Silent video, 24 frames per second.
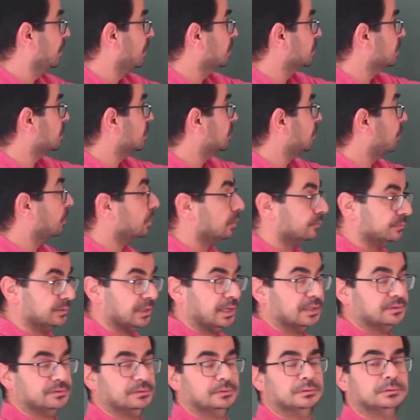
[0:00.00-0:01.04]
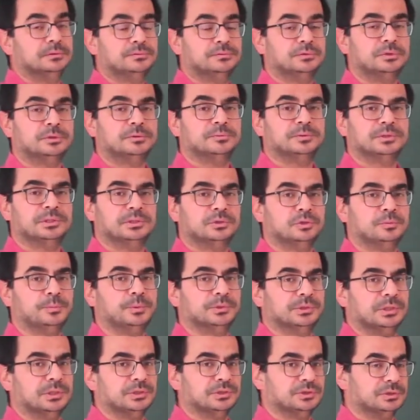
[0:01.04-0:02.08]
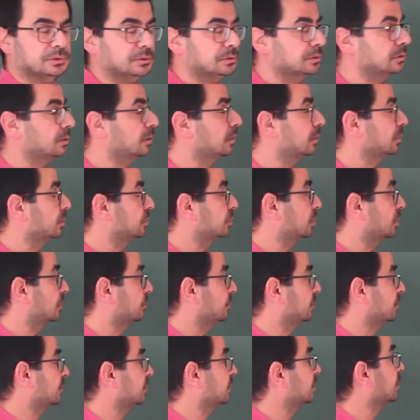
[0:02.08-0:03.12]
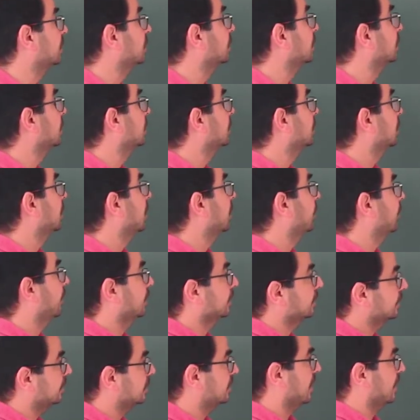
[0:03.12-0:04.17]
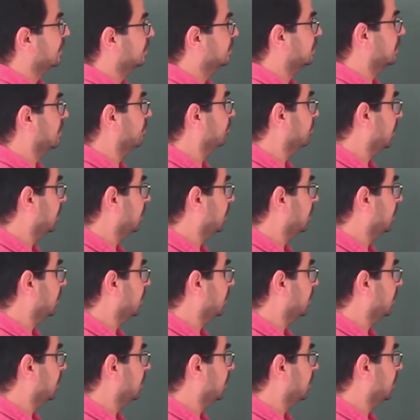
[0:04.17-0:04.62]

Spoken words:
so all of that forms an equipotential surface, well, in this case some